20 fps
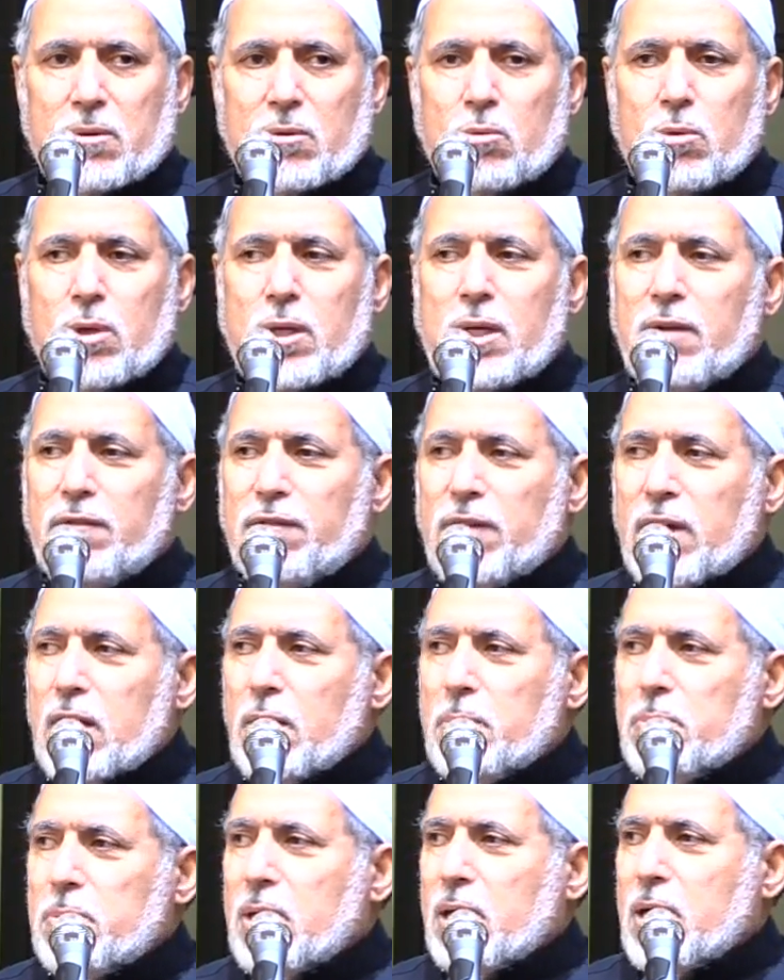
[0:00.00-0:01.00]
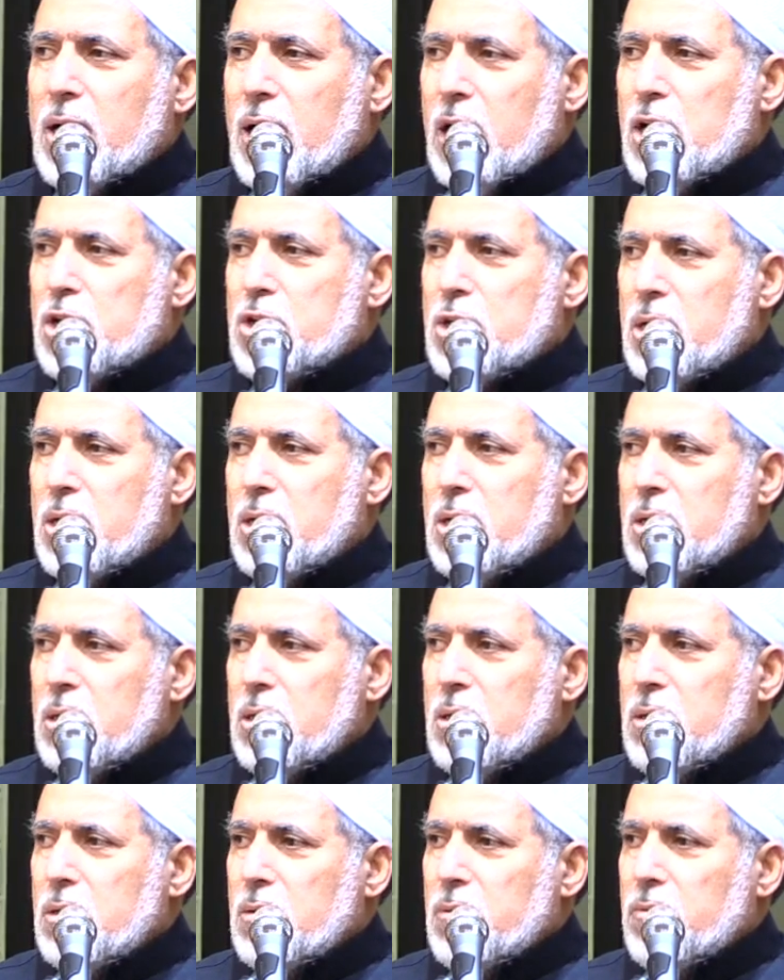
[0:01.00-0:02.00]
We develop the culture
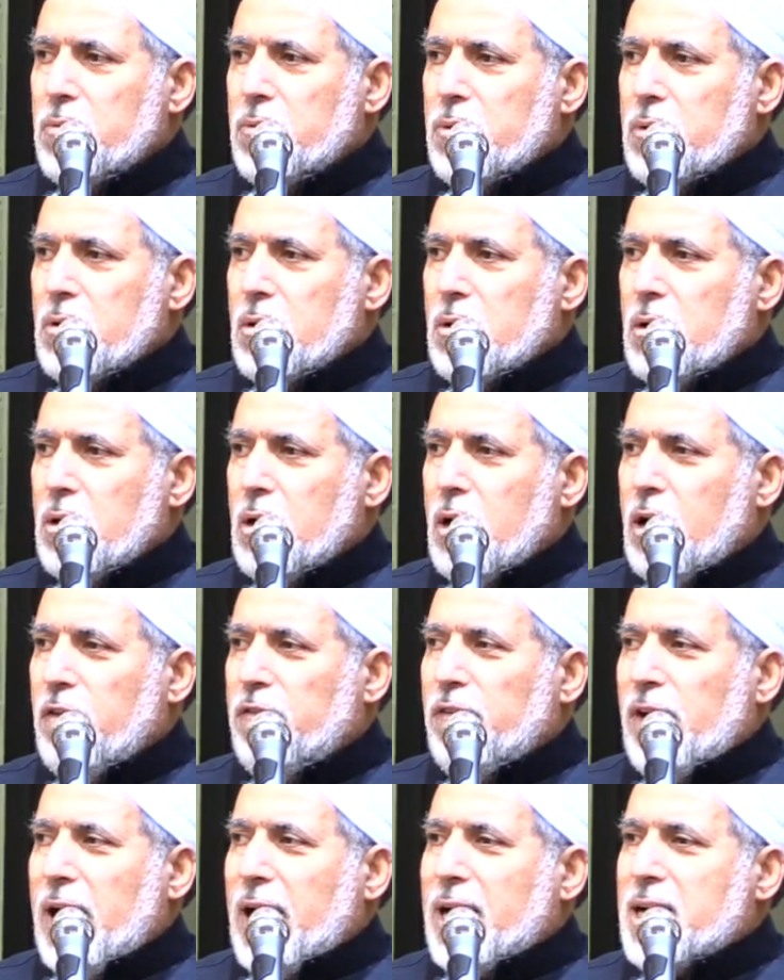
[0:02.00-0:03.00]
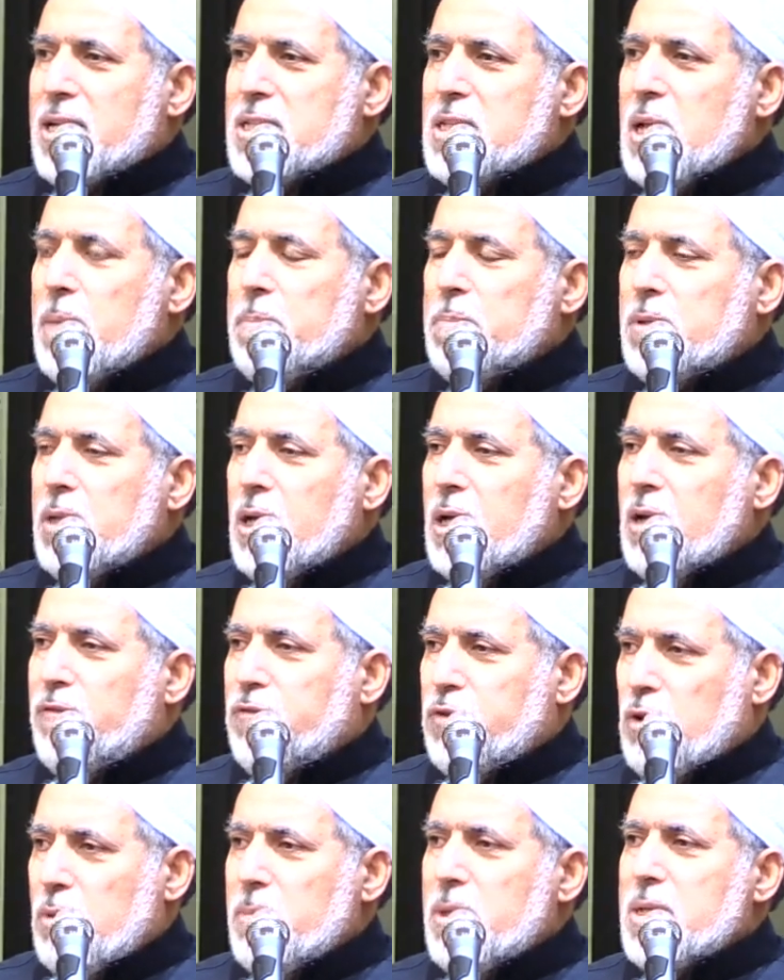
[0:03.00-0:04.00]
of accepting
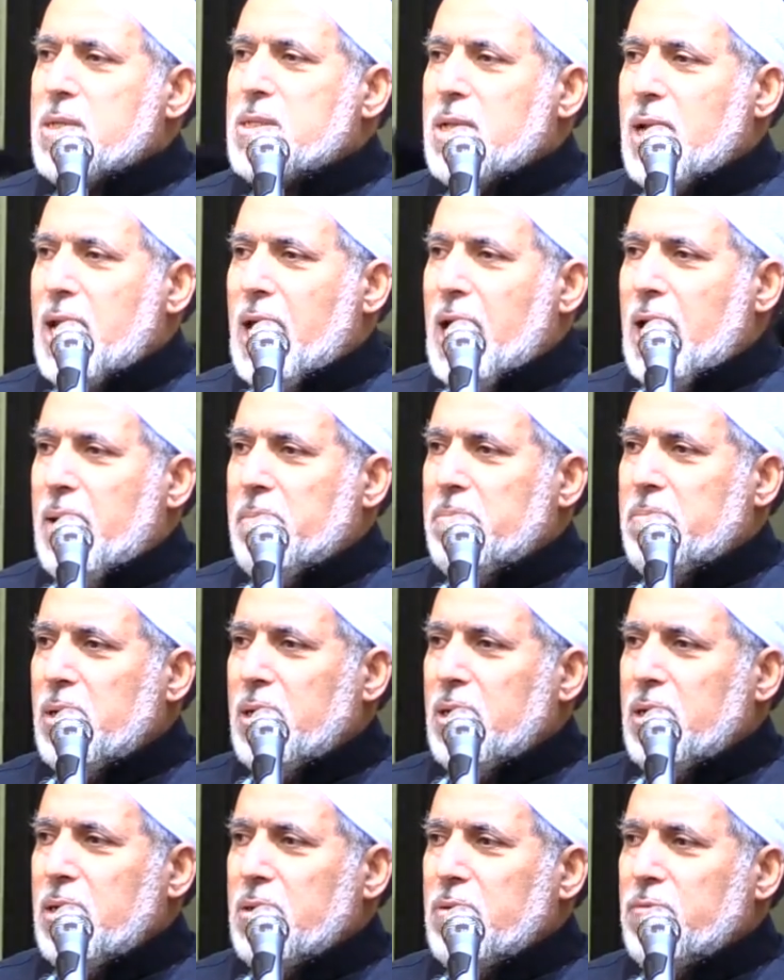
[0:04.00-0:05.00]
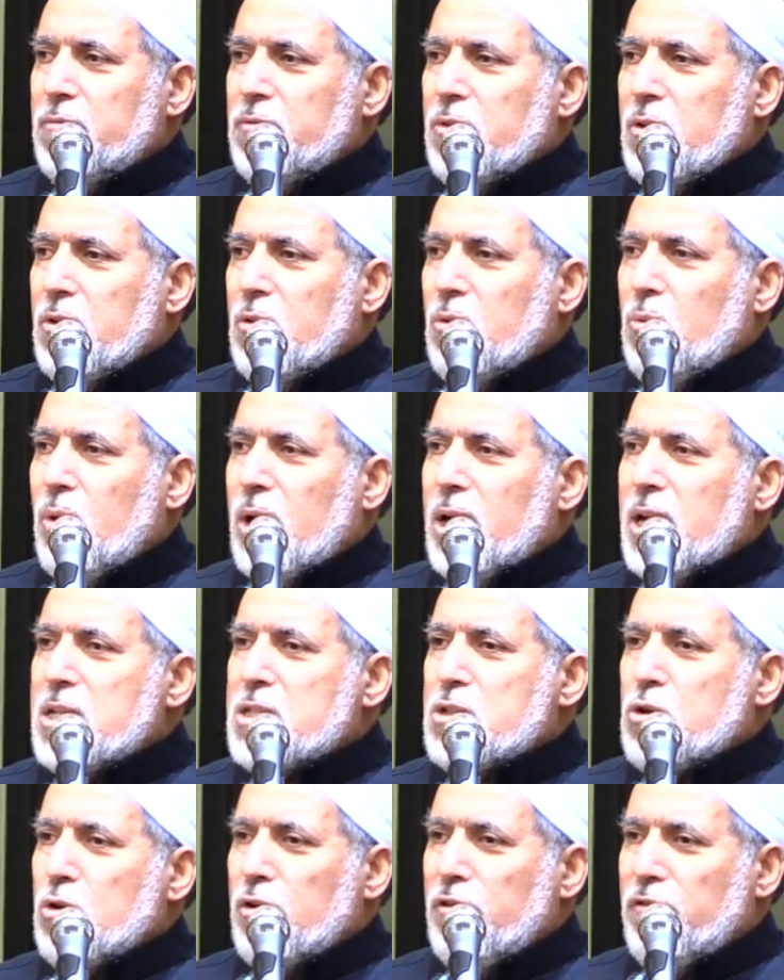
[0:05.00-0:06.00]
from Islam what
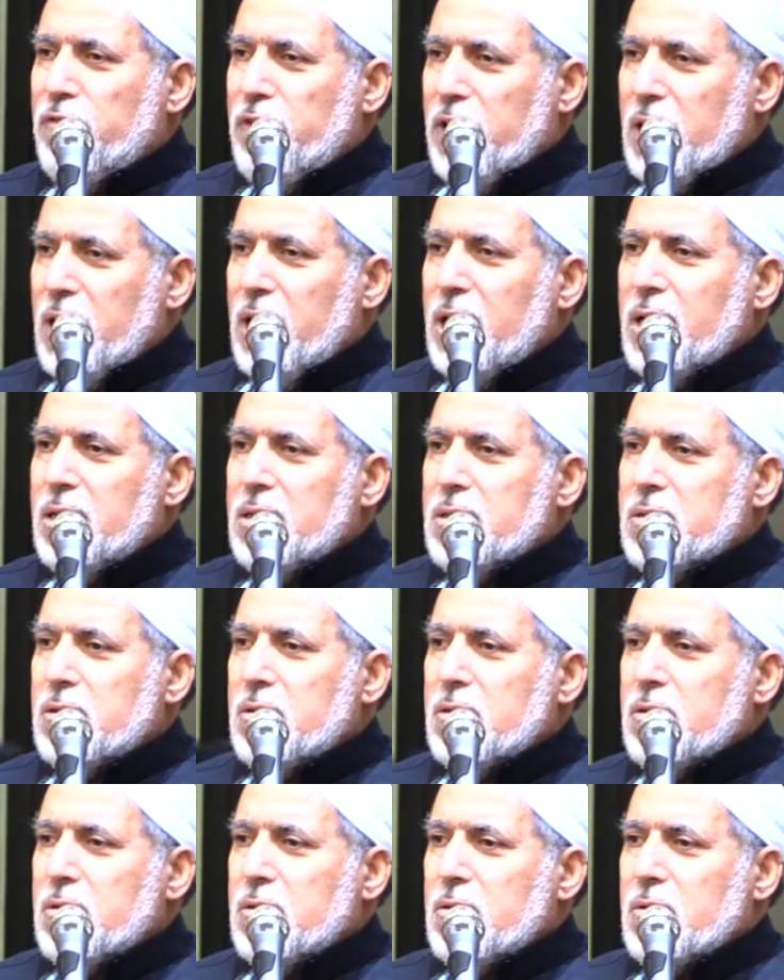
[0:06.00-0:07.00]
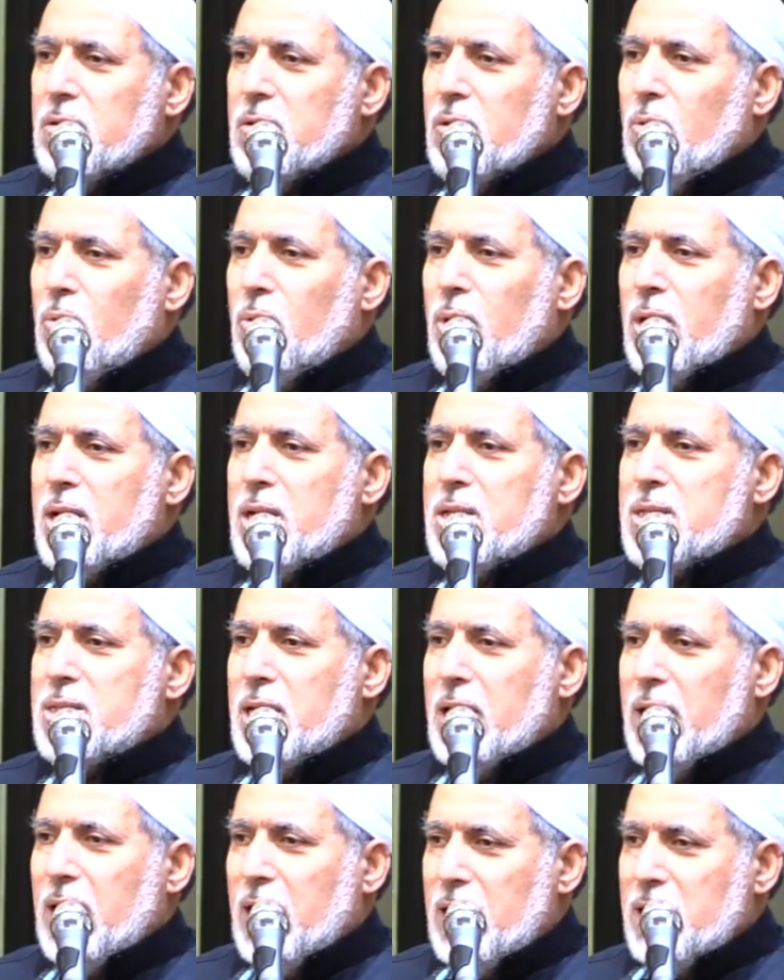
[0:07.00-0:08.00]
is convenient, what
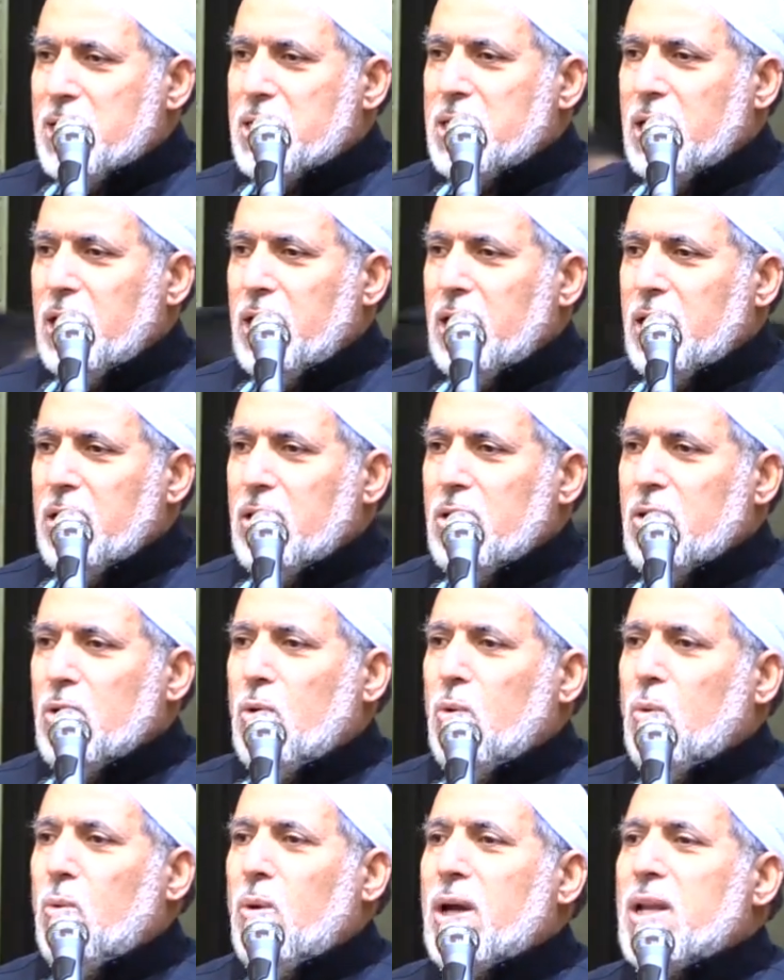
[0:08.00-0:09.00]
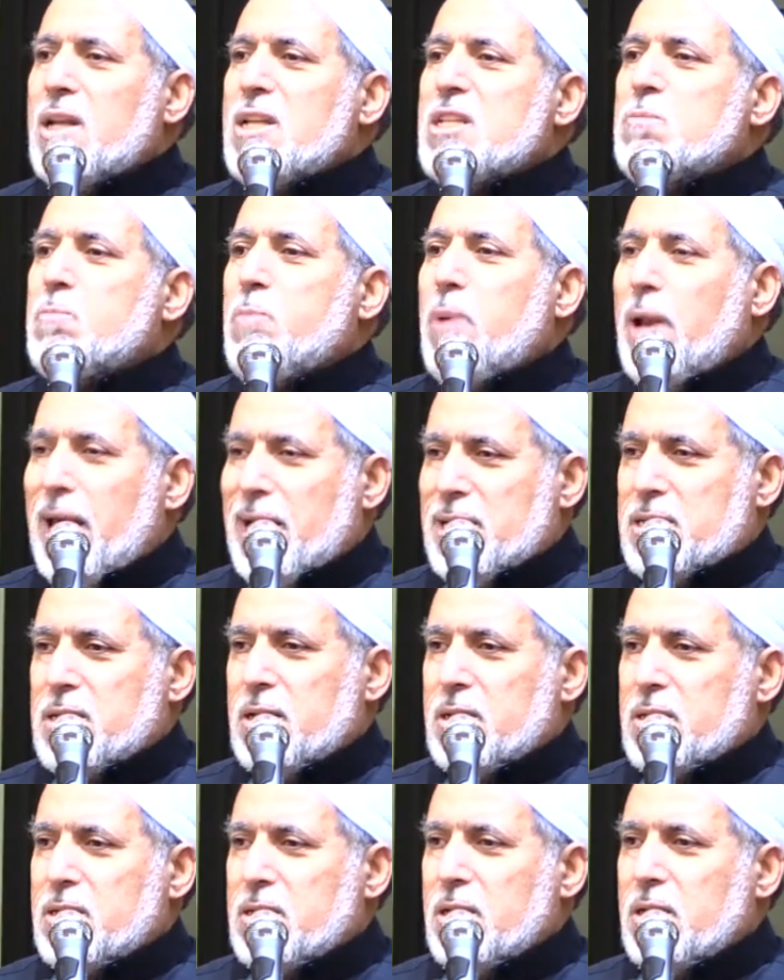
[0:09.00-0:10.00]
is easy, what is
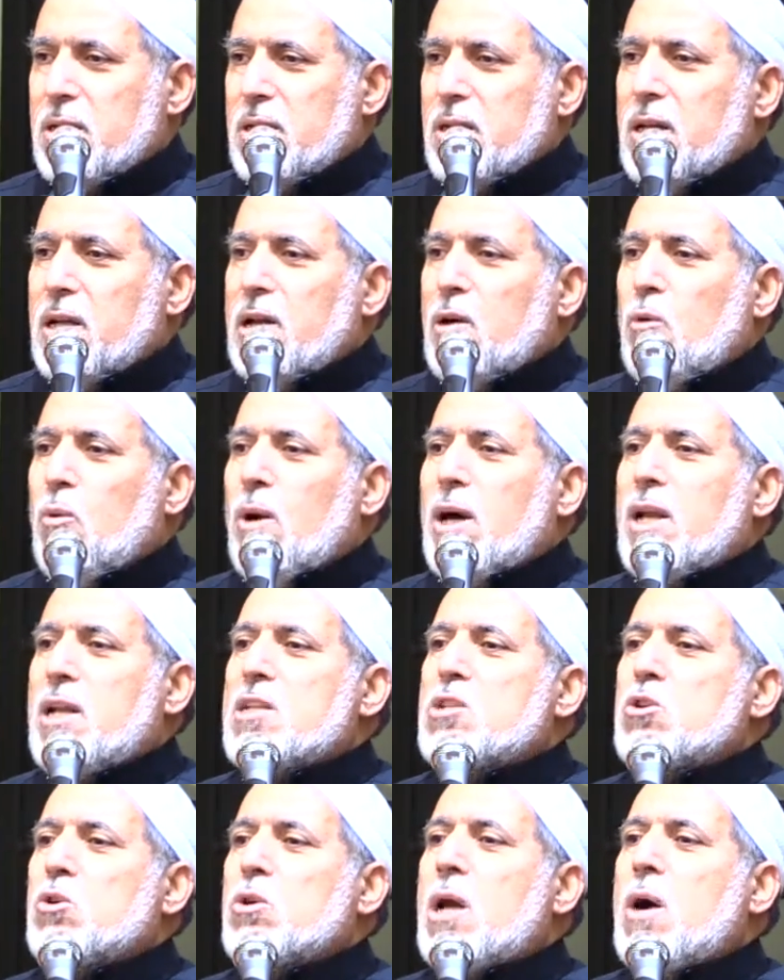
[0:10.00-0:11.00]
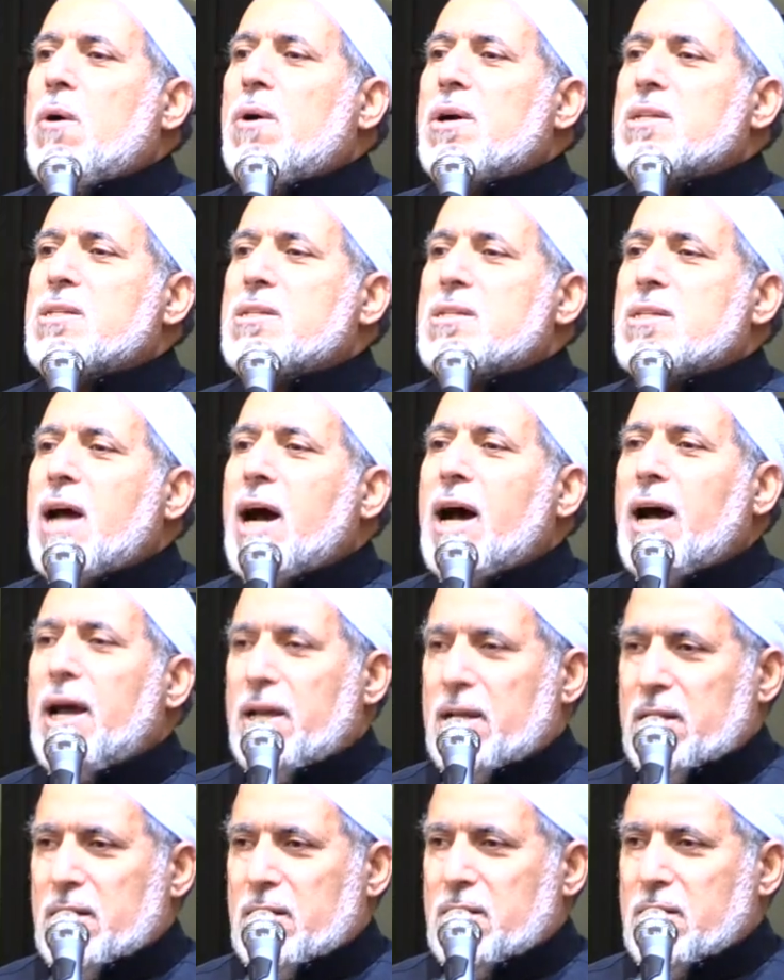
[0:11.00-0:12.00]
pleasant, what is on our
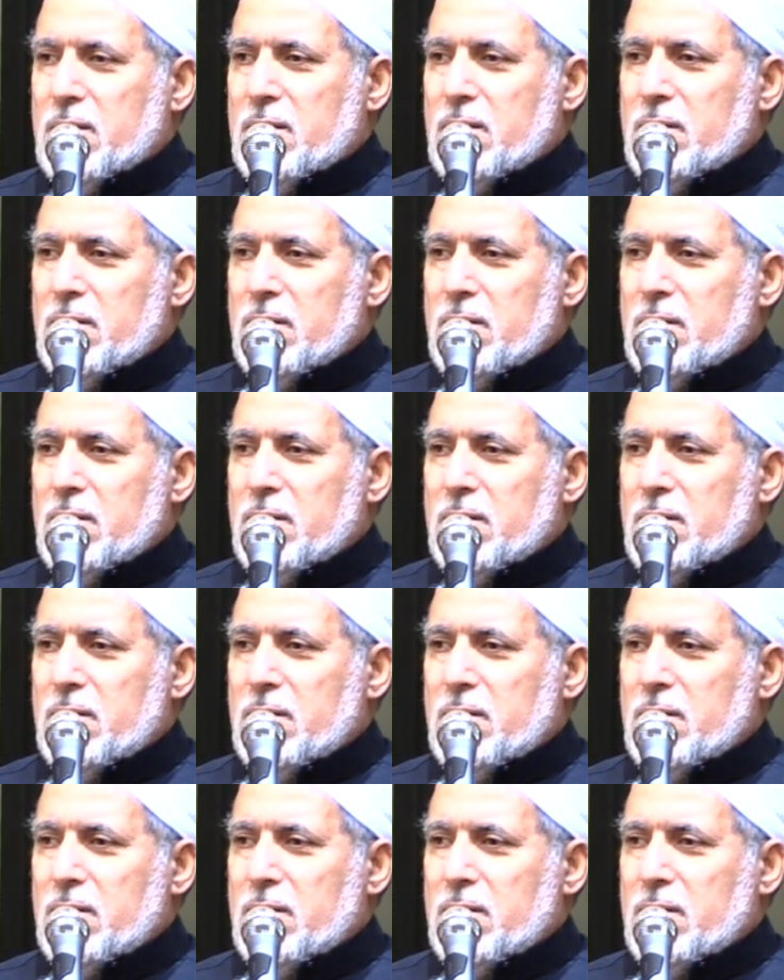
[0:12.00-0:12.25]
side,